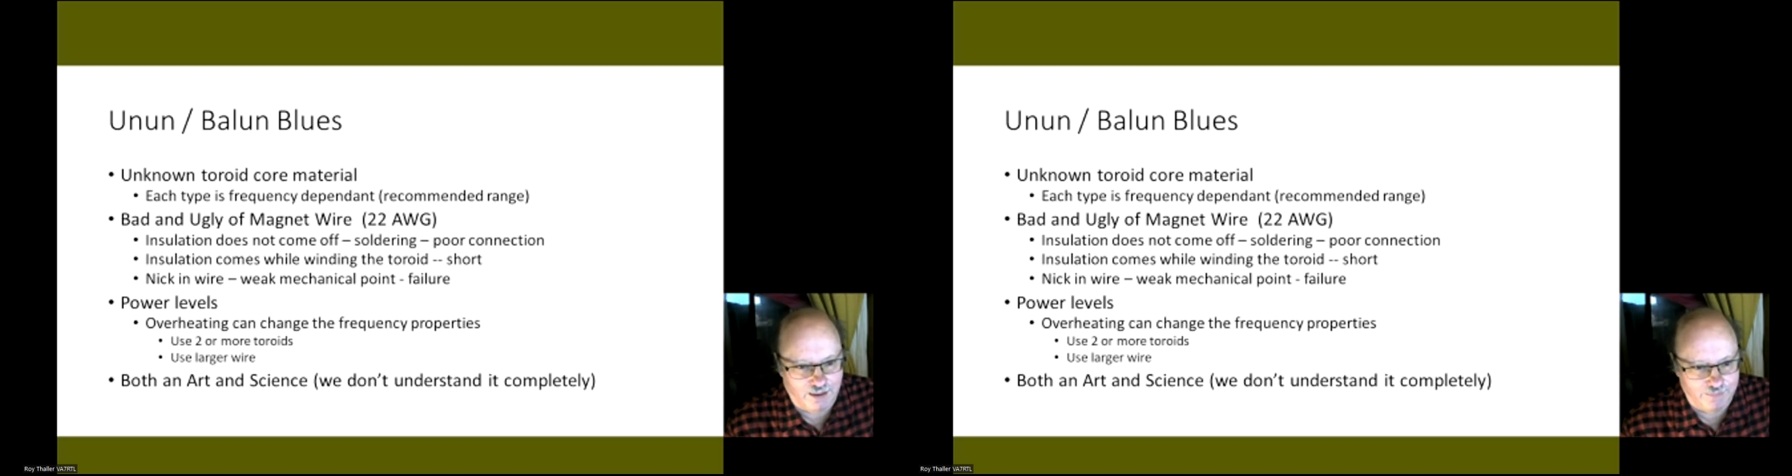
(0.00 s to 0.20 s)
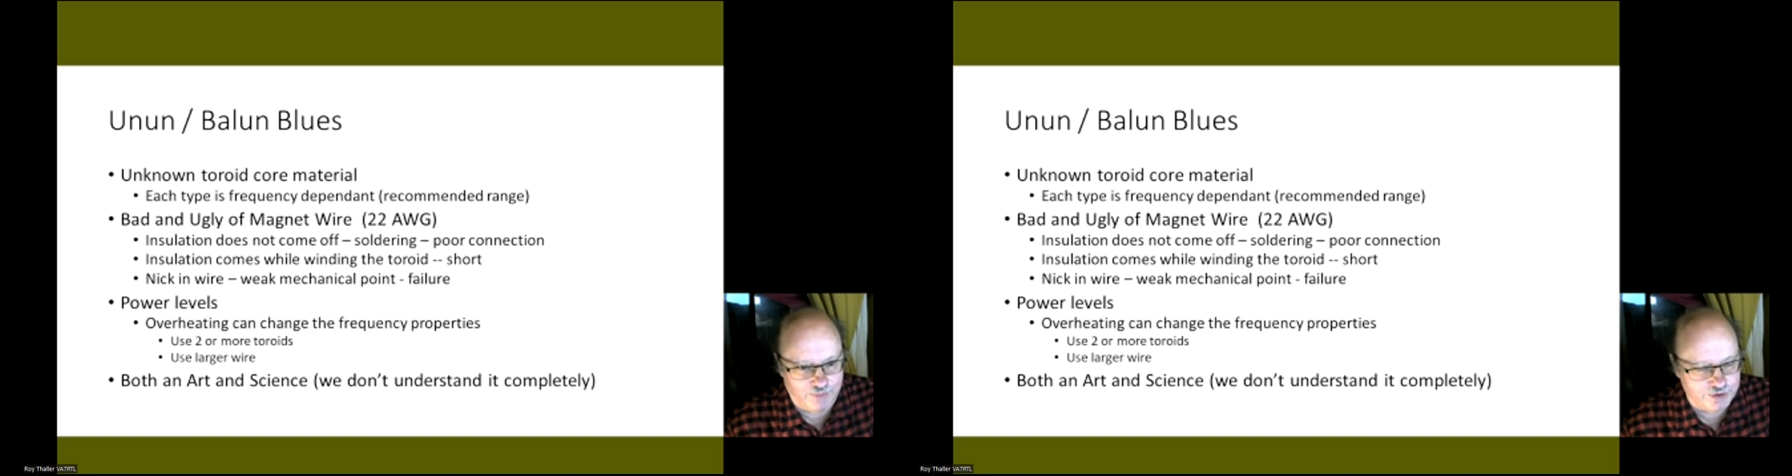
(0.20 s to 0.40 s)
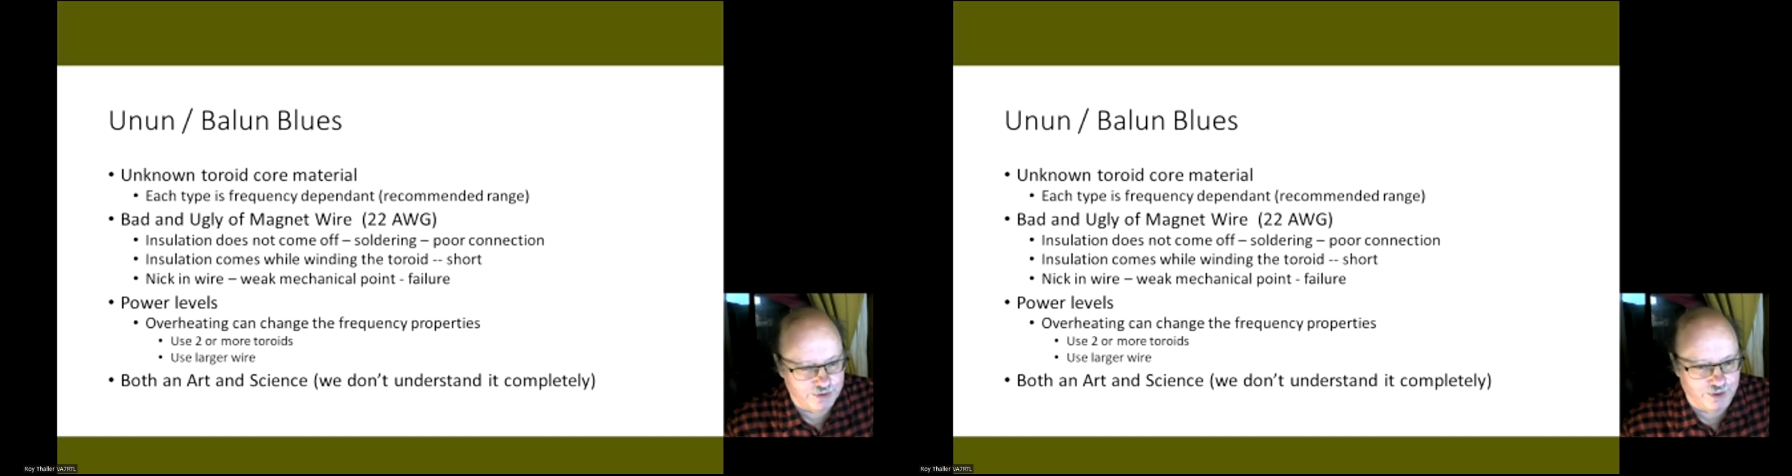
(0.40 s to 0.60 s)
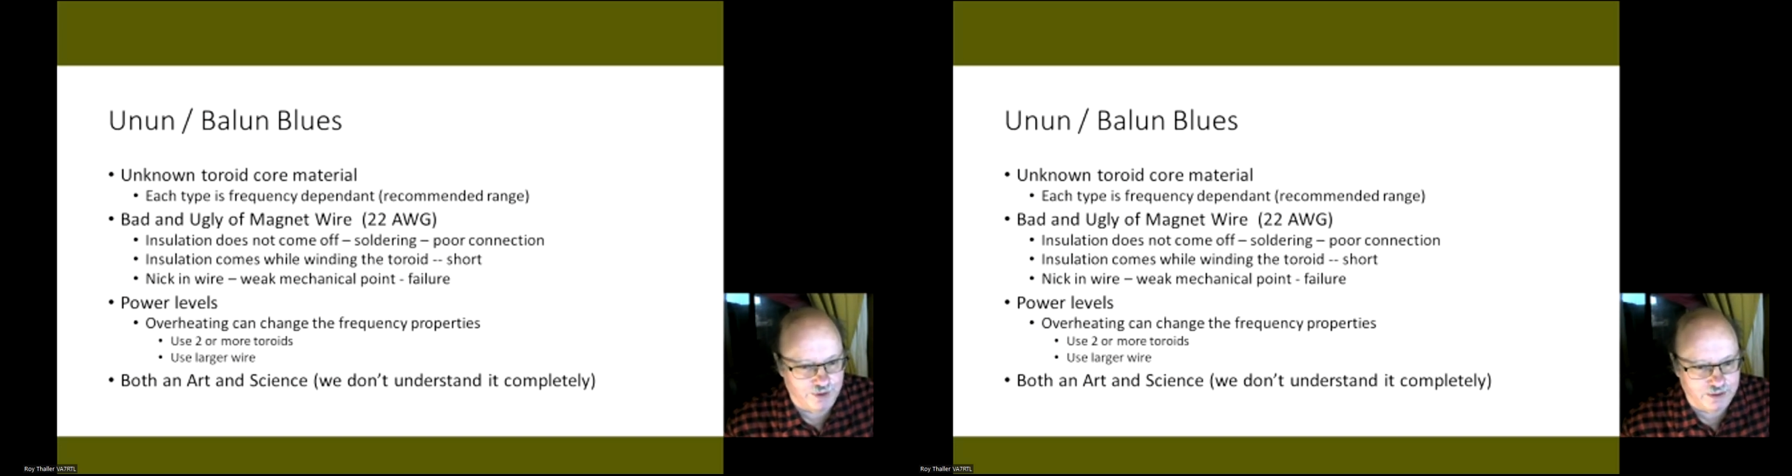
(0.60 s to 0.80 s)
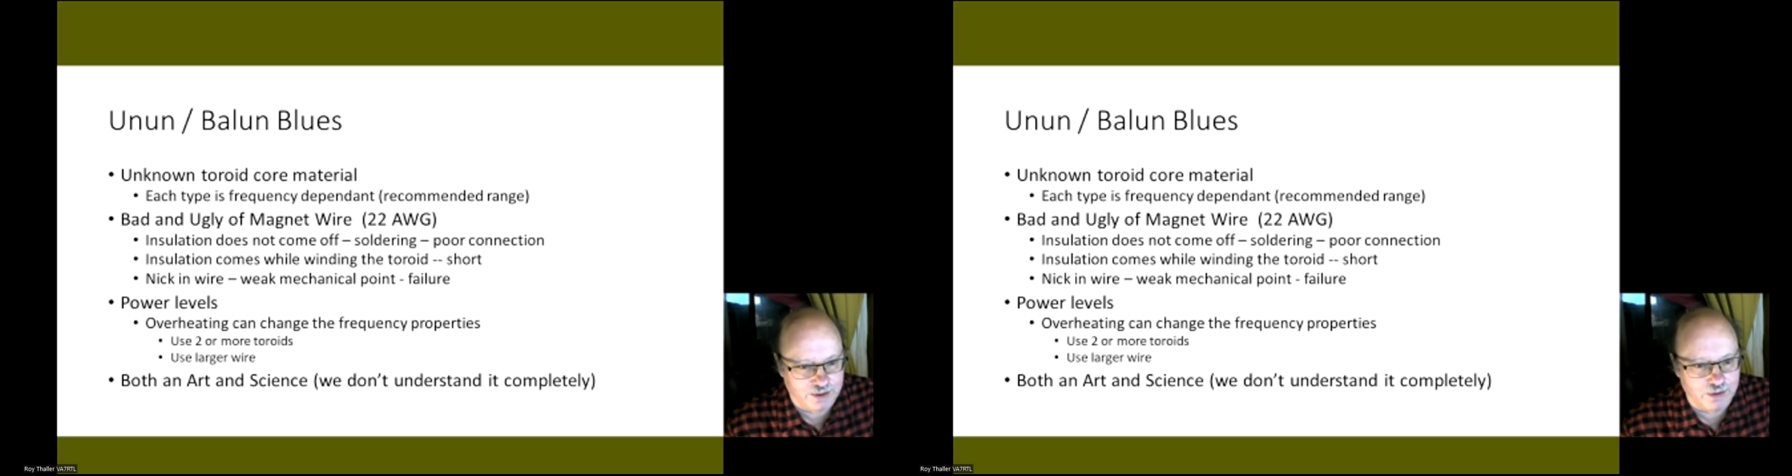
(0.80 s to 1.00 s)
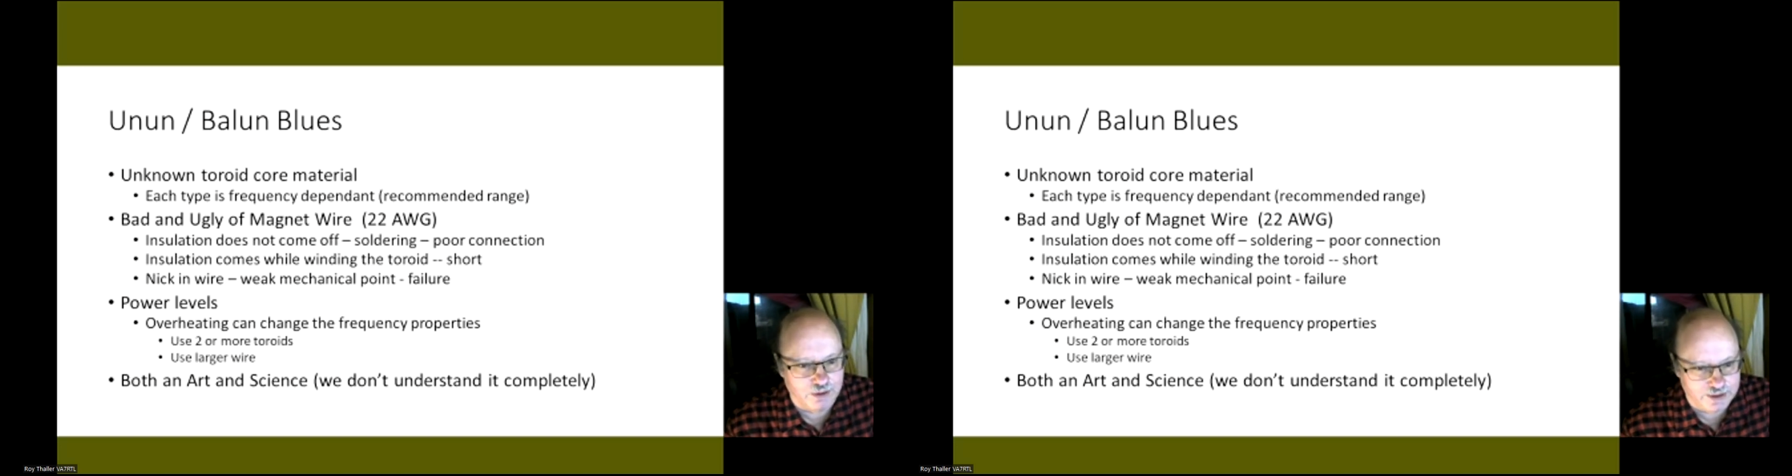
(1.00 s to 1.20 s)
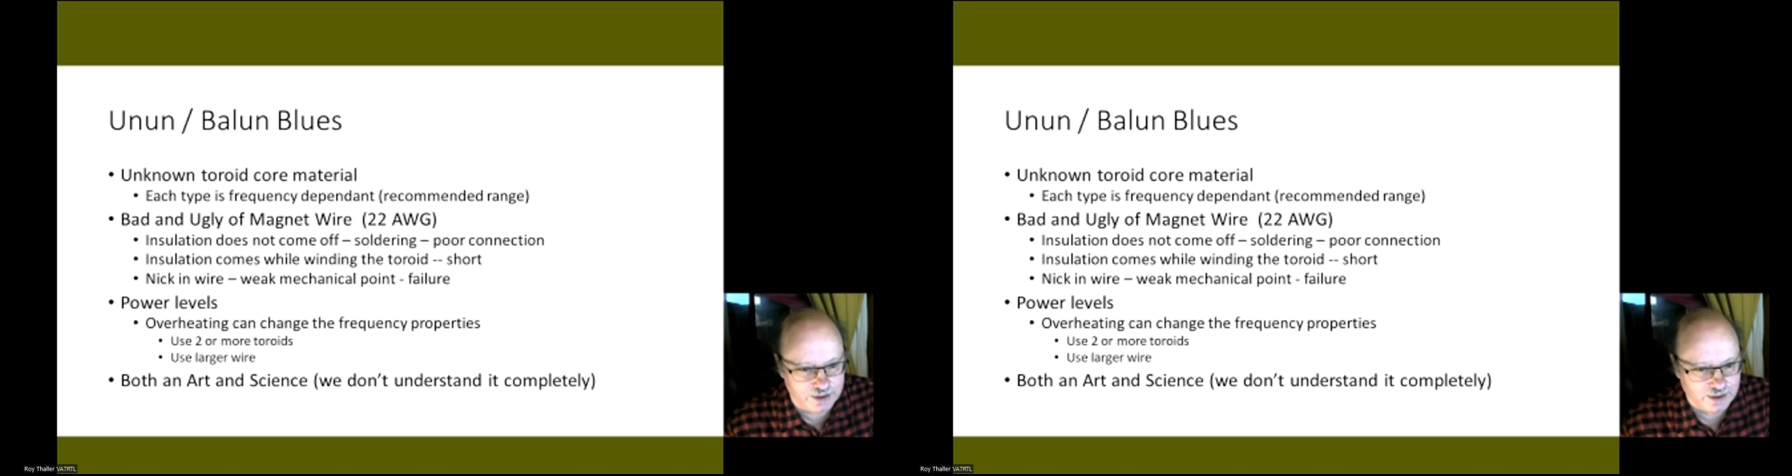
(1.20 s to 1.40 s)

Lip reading: which is not good.